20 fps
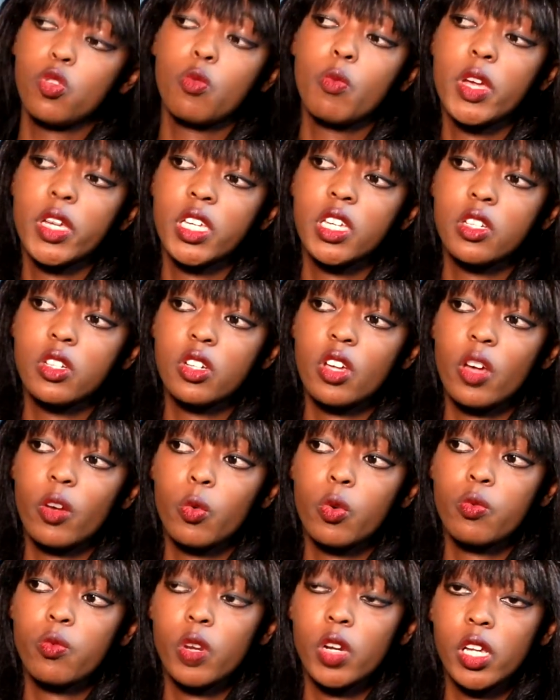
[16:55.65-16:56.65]
make it
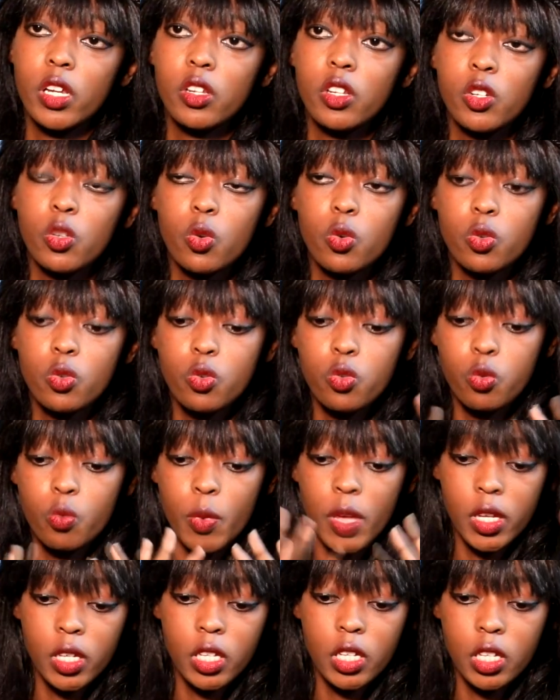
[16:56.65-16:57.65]
equivalent, to
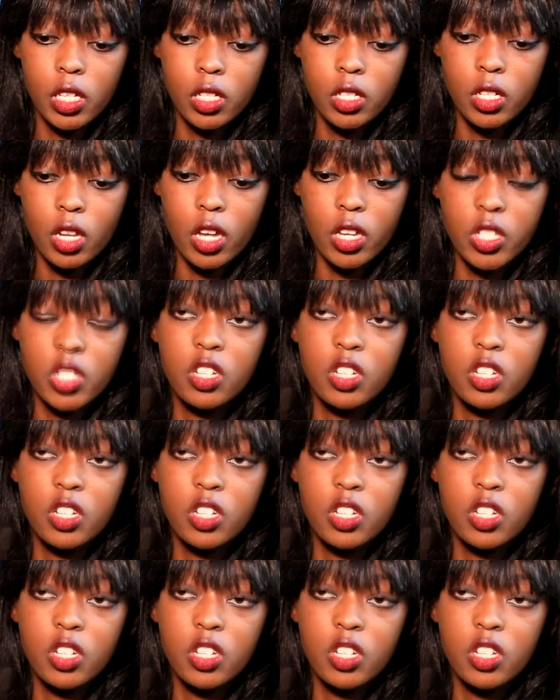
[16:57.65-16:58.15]
make it